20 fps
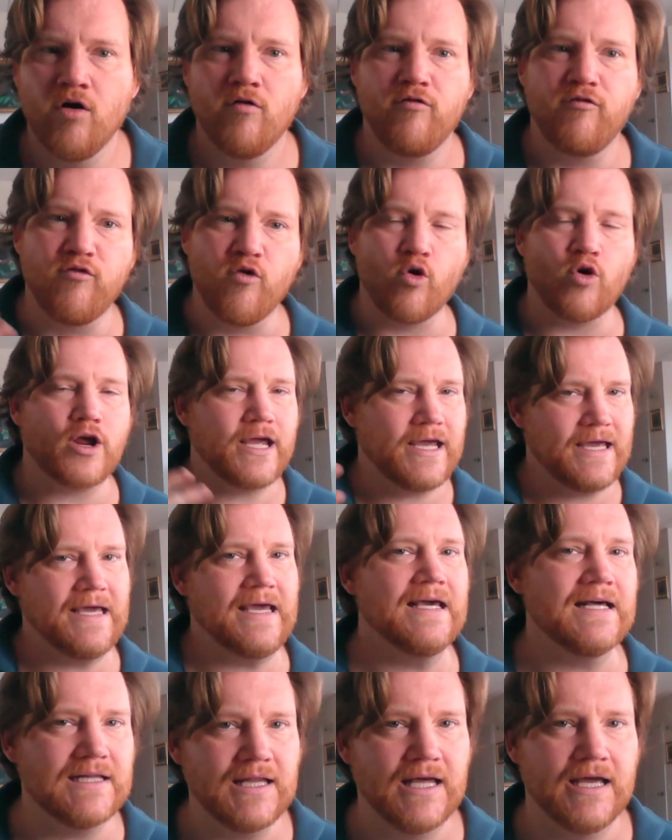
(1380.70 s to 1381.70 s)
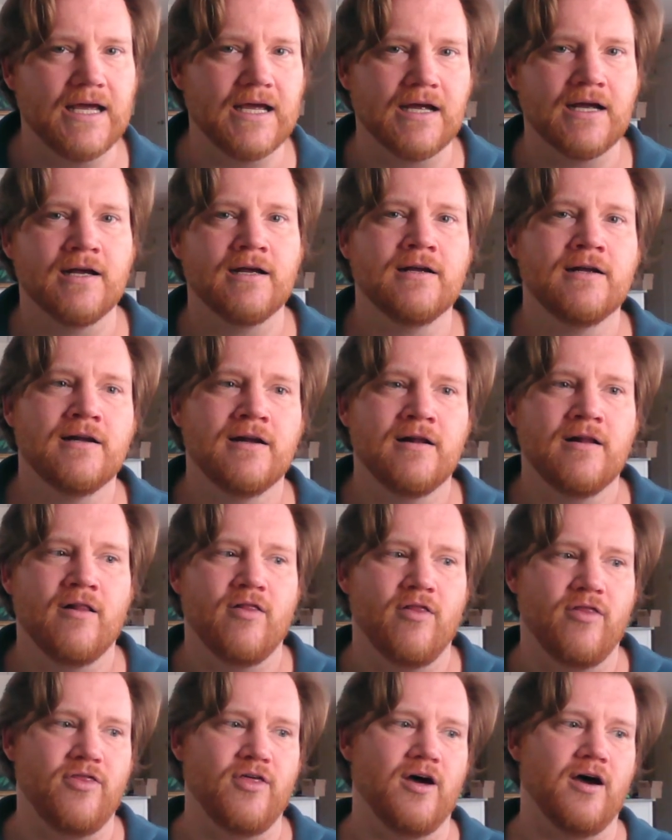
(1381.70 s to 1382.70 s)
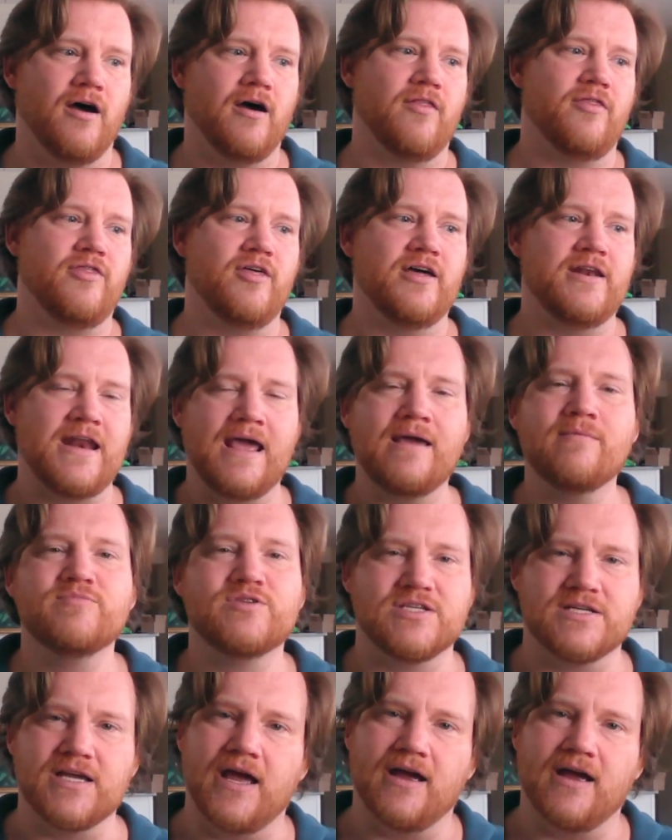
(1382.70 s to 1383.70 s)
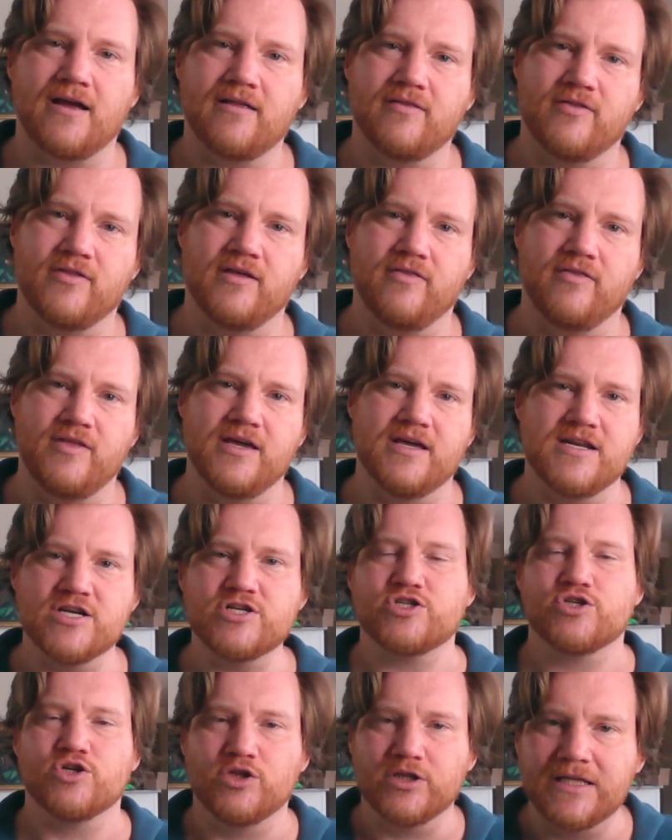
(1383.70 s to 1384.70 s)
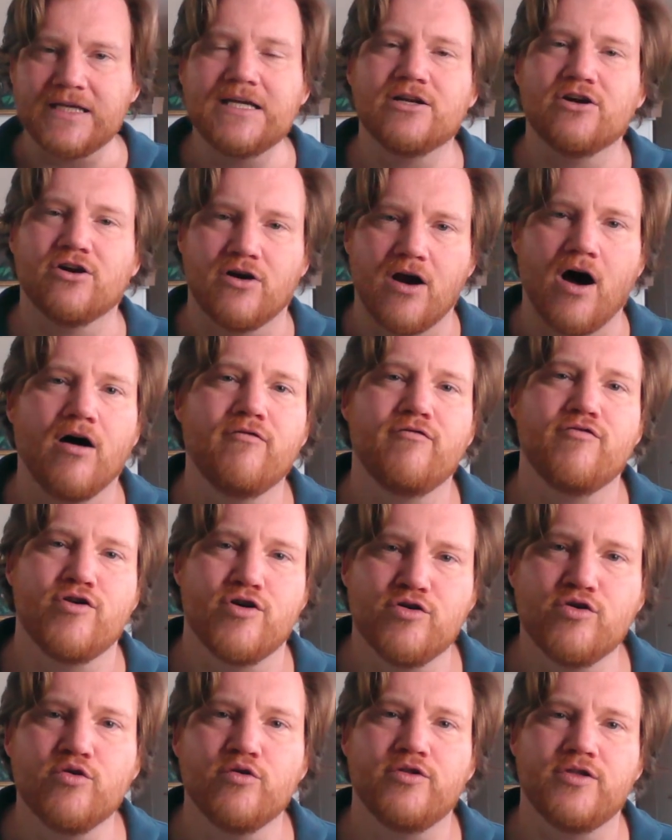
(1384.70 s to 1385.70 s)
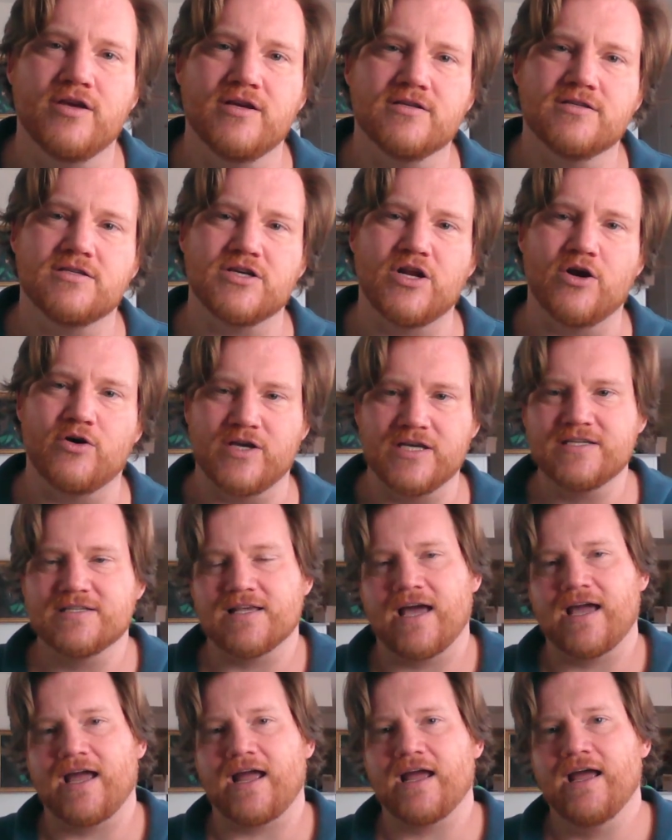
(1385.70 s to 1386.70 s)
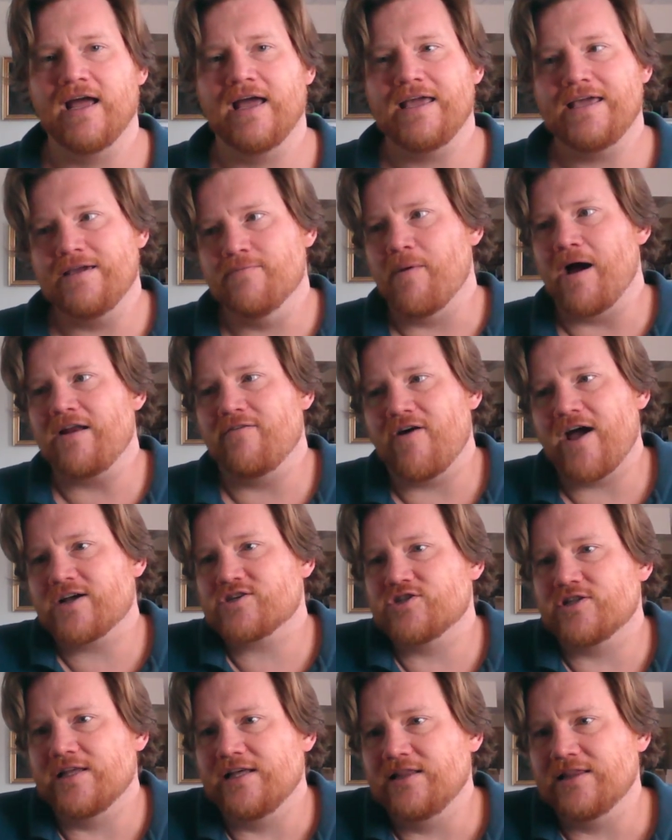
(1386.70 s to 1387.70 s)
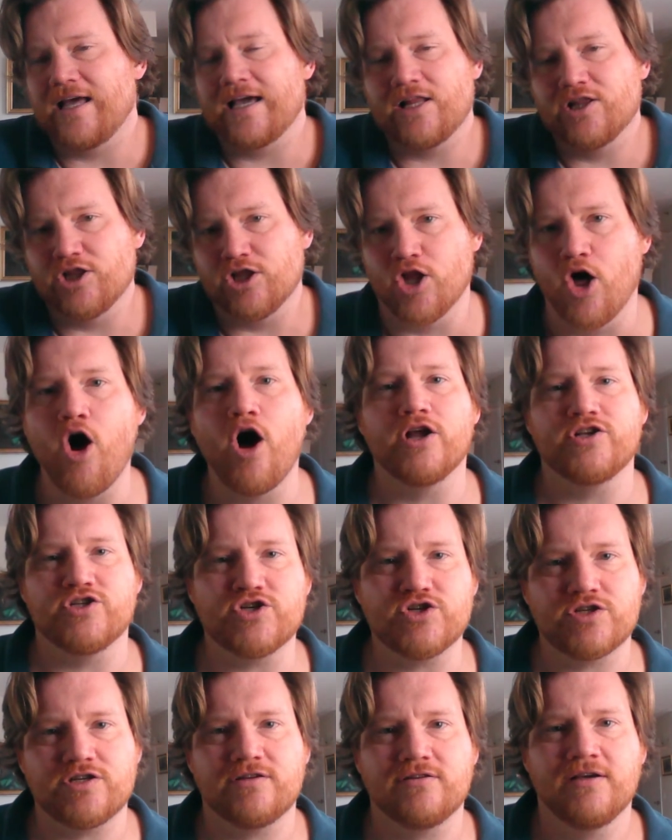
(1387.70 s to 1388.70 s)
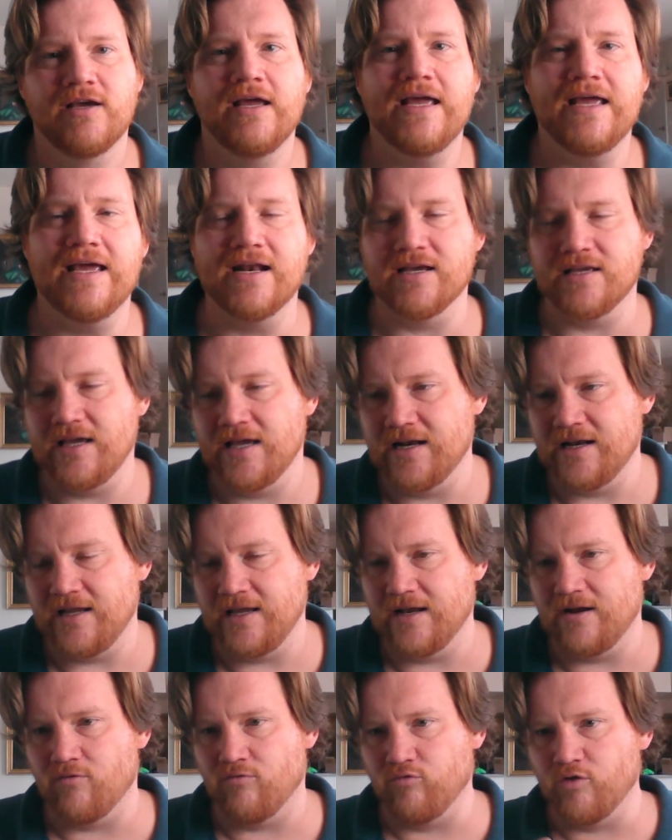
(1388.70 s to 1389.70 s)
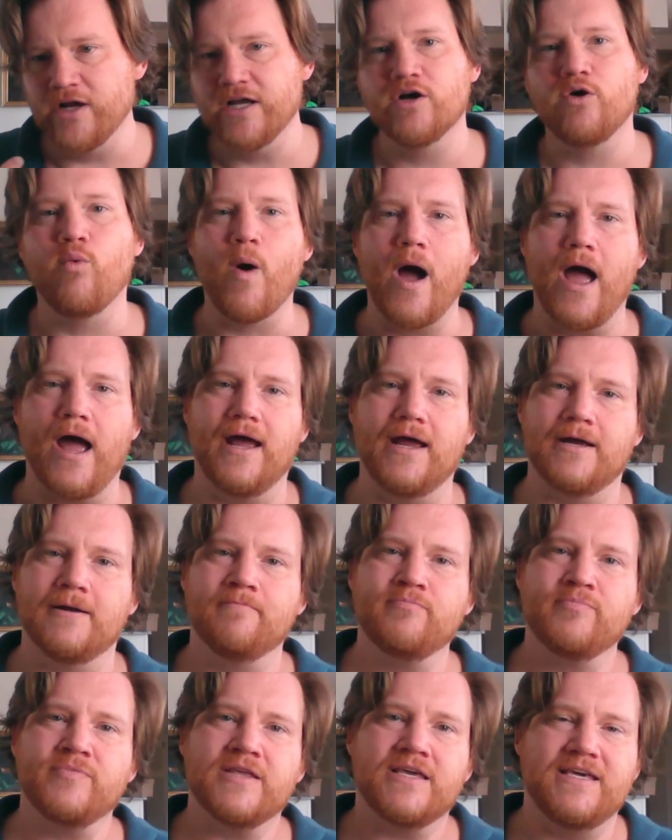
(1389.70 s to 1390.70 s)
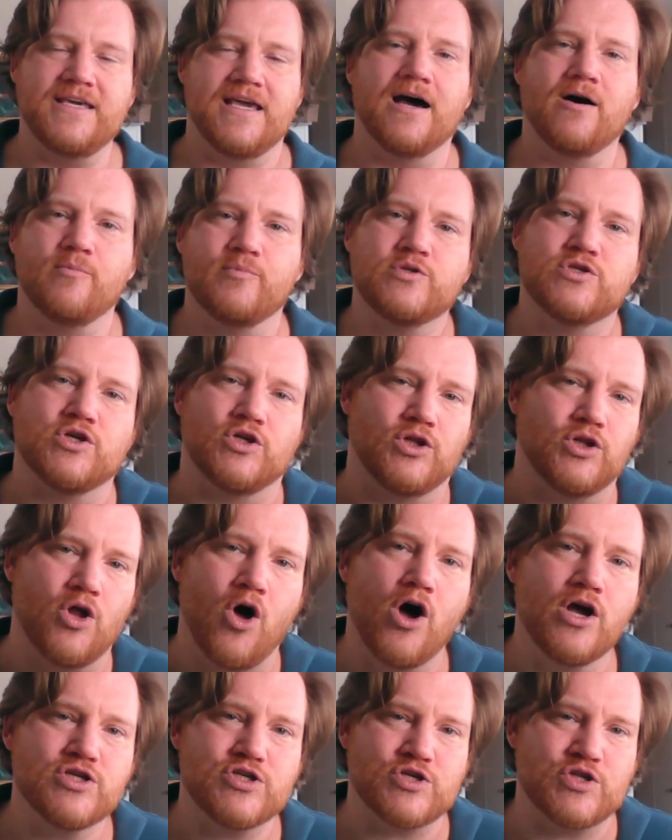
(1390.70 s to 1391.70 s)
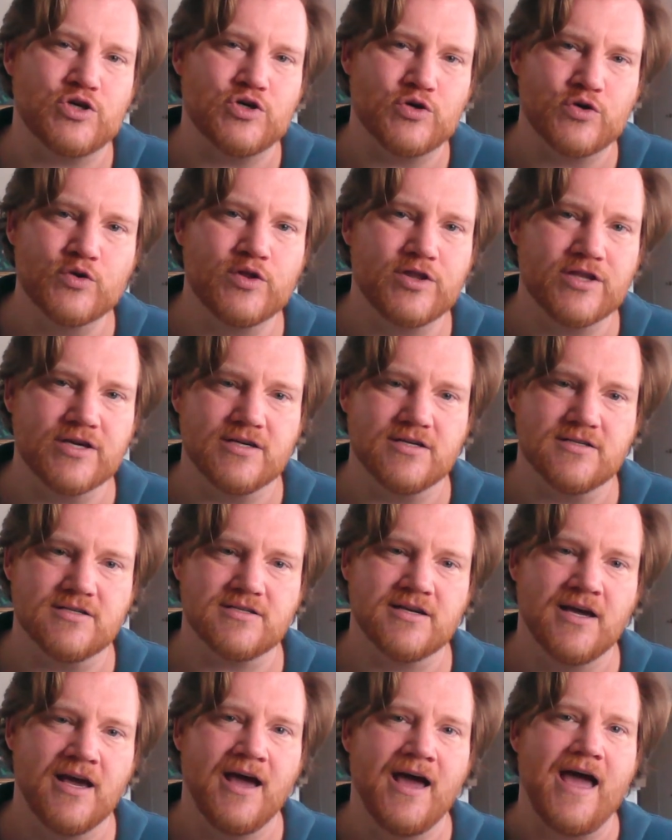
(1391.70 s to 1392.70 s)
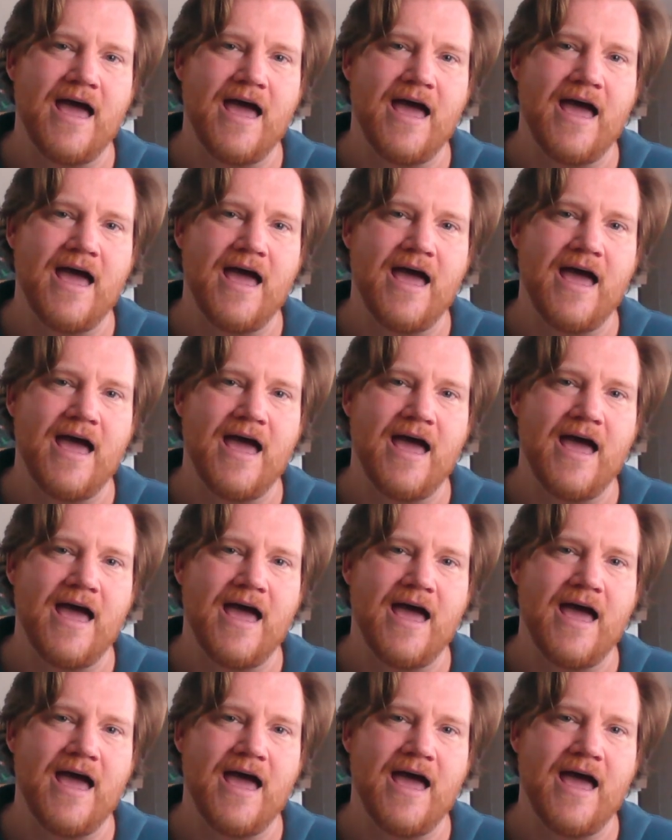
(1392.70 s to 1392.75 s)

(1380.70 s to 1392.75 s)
for killing the namesake, the initial leader of the Houthis. You know, he's like, he might have actually like launched in a real way, he helped to launch the Houthis